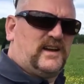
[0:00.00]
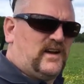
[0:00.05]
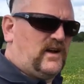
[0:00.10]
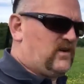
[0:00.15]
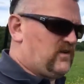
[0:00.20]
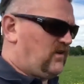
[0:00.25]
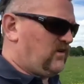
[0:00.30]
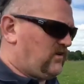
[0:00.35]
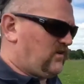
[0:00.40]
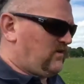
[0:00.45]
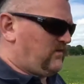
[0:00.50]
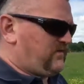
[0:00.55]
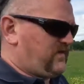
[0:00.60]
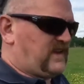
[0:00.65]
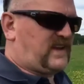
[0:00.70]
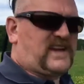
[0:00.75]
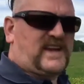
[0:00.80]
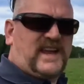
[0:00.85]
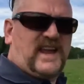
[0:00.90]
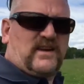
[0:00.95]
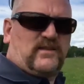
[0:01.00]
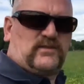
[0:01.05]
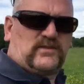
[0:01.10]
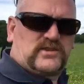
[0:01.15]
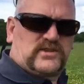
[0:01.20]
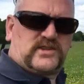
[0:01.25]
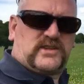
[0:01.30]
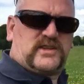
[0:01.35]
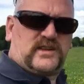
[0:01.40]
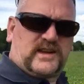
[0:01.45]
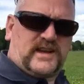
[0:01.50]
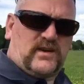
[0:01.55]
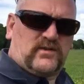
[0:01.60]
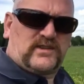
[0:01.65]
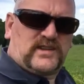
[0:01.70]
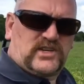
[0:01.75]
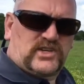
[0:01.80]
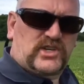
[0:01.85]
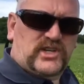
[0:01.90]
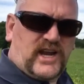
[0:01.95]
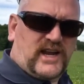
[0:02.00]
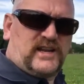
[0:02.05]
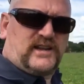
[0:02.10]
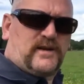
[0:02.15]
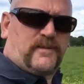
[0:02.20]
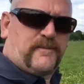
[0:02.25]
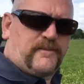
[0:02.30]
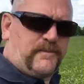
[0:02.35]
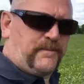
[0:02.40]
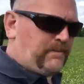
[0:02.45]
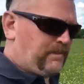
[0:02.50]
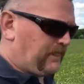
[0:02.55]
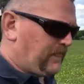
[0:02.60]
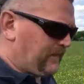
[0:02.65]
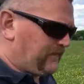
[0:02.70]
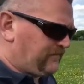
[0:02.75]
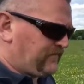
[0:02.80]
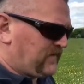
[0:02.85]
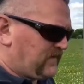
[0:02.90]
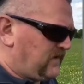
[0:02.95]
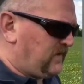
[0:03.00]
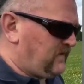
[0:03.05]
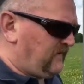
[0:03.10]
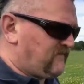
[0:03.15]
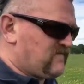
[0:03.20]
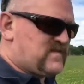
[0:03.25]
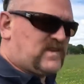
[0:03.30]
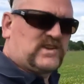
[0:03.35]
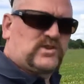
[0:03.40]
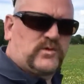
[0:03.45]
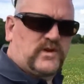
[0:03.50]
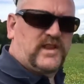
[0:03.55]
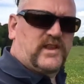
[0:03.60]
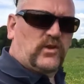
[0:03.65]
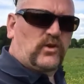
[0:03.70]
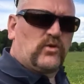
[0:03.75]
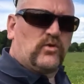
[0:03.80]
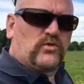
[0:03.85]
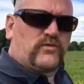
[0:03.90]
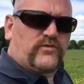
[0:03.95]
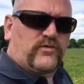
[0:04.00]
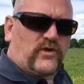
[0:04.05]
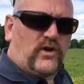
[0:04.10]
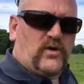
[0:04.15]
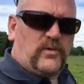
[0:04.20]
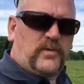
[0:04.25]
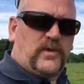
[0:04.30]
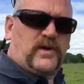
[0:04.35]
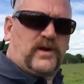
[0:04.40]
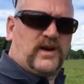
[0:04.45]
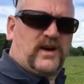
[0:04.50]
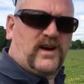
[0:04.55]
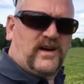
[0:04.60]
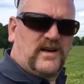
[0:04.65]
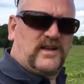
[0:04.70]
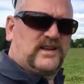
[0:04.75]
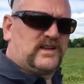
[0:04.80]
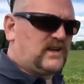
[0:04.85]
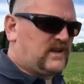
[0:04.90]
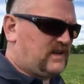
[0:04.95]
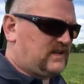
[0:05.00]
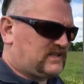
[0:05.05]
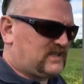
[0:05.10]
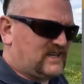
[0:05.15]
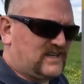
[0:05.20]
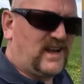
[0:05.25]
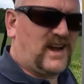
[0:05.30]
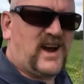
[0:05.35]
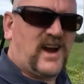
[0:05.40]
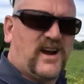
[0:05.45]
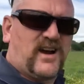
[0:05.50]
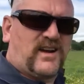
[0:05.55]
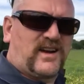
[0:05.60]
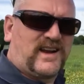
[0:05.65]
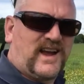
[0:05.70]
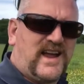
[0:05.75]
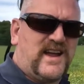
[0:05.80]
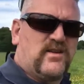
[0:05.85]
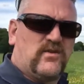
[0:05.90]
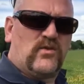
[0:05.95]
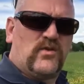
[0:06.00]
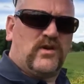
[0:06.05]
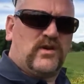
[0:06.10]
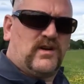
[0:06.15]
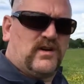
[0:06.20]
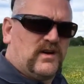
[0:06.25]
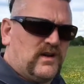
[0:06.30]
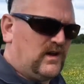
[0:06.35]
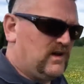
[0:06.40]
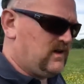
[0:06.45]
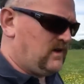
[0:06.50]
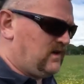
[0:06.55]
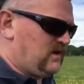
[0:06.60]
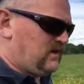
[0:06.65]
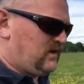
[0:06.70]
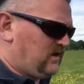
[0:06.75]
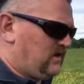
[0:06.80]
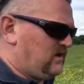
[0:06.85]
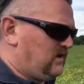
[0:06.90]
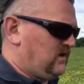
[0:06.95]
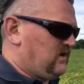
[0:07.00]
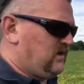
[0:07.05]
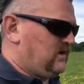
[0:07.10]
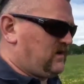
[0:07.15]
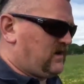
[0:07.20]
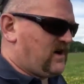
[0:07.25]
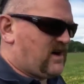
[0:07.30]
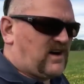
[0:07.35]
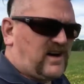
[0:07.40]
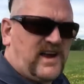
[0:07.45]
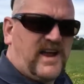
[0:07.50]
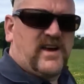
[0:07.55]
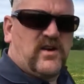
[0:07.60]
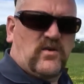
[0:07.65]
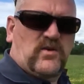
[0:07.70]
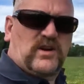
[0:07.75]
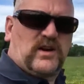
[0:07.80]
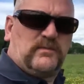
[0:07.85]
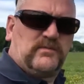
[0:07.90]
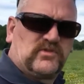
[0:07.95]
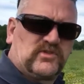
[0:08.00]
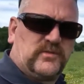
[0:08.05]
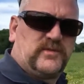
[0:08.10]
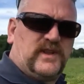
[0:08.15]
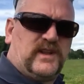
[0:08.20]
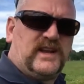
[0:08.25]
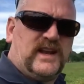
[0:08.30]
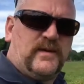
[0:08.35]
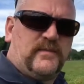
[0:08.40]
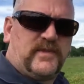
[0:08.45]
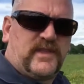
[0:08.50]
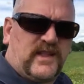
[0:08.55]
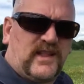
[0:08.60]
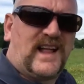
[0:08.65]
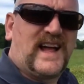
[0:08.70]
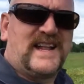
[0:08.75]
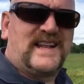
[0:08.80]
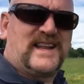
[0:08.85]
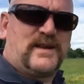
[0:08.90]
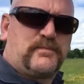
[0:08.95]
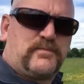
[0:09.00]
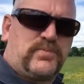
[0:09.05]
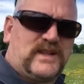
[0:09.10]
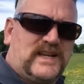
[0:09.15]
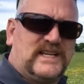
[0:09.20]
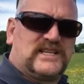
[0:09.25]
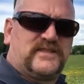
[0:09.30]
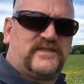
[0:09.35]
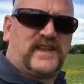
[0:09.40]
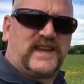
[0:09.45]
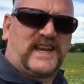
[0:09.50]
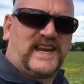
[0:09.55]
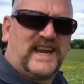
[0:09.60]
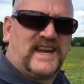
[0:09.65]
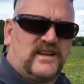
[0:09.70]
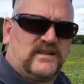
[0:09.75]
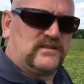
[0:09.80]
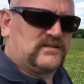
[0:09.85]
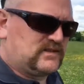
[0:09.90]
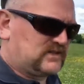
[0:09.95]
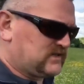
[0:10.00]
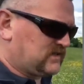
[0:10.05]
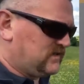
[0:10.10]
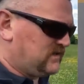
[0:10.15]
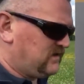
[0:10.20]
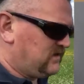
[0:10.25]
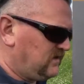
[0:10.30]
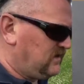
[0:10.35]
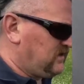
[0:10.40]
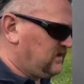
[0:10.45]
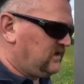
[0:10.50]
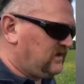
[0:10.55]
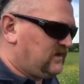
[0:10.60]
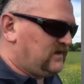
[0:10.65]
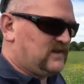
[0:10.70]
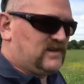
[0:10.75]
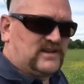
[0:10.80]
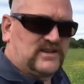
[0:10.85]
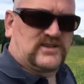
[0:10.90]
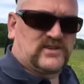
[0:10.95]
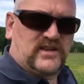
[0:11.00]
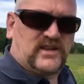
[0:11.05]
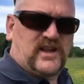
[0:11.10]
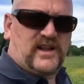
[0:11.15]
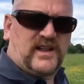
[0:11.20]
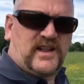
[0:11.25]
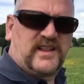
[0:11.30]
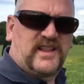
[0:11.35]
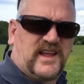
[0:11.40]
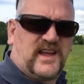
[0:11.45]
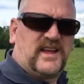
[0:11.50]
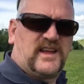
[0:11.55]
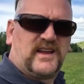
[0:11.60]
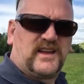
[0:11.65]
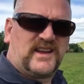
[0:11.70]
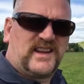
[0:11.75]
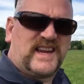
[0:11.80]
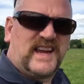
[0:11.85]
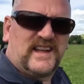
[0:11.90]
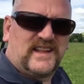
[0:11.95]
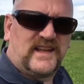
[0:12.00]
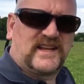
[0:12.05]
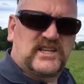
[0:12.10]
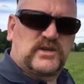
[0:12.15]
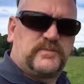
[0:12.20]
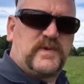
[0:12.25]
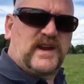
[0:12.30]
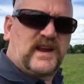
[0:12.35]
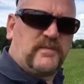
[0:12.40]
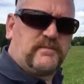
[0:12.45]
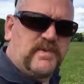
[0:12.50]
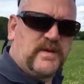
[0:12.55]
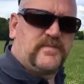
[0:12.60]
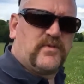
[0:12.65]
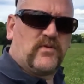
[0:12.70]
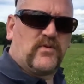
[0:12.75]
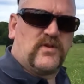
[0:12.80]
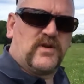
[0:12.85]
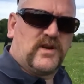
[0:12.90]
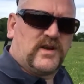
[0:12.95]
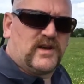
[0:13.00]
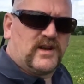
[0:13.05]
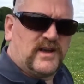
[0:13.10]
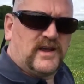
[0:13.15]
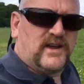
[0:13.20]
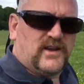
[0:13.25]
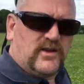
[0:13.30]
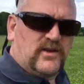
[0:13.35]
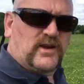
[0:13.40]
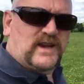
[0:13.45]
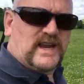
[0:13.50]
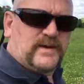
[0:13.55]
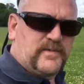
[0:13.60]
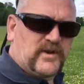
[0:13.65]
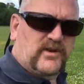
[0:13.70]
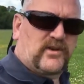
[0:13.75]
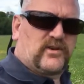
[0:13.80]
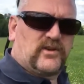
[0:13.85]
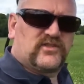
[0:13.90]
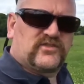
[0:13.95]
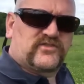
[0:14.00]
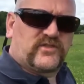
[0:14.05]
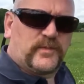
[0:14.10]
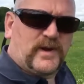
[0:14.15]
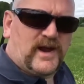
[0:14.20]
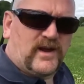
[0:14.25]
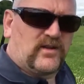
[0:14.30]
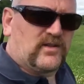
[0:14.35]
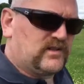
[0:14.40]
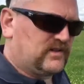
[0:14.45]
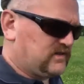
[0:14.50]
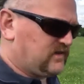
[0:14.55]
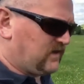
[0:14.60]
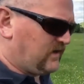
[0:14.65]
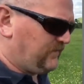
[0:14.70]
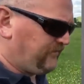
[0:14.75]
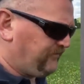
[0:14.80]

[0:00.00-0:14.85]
of the Celts, the Celtish kingdom. That's where they wrote from. It's in Argyll. Argyll comes from the name, the landing place of the Gaels. So the Gaelic speaking people who came across from Ireland.